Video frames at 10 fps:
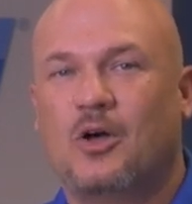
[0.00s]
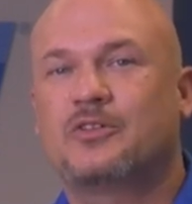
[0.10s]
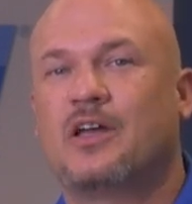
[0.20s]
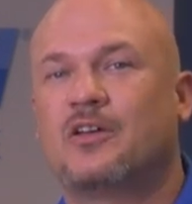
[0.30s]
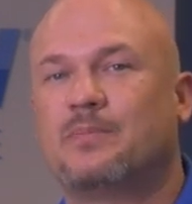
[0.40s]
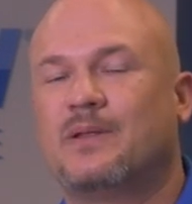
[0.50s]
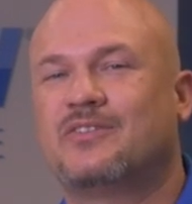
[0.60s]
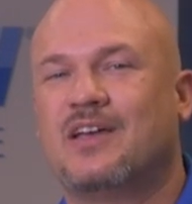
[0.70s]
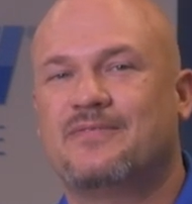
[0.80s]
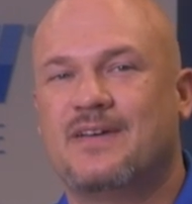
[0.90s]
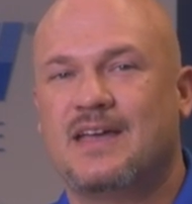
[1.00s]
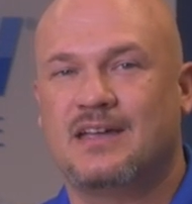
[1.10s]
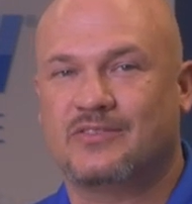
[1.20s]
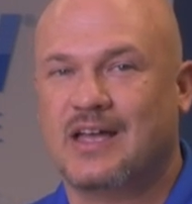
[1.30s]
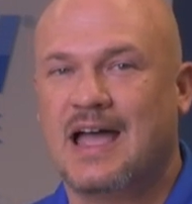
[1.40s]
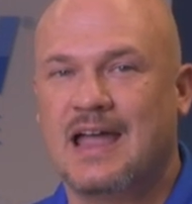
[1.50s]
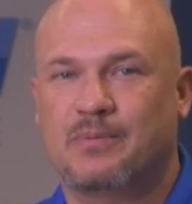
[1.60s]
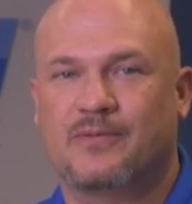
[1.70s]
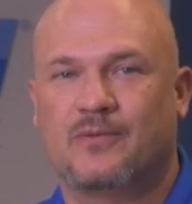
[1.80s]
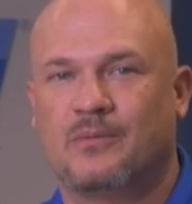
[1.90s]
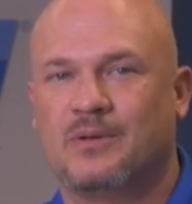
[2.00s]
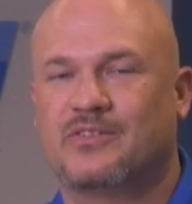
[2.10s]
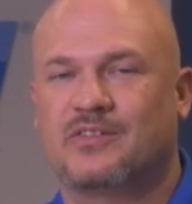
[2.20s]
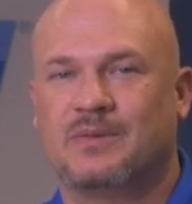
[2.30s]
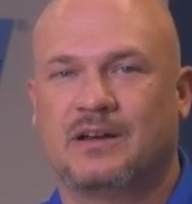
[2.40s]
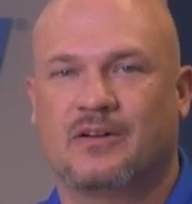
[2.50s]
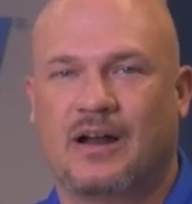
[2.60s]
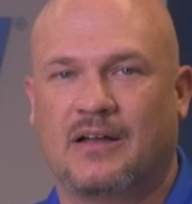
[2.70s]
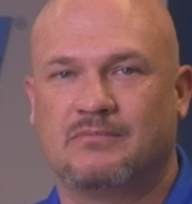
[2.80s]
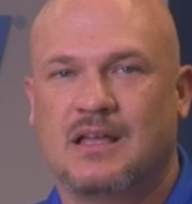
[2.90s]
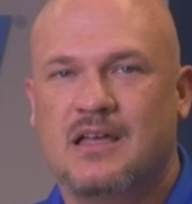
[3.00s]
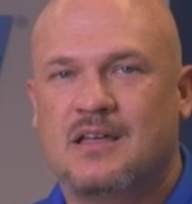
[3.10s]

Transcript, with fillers: Ultracolor Plus FA is a high-performance cement grout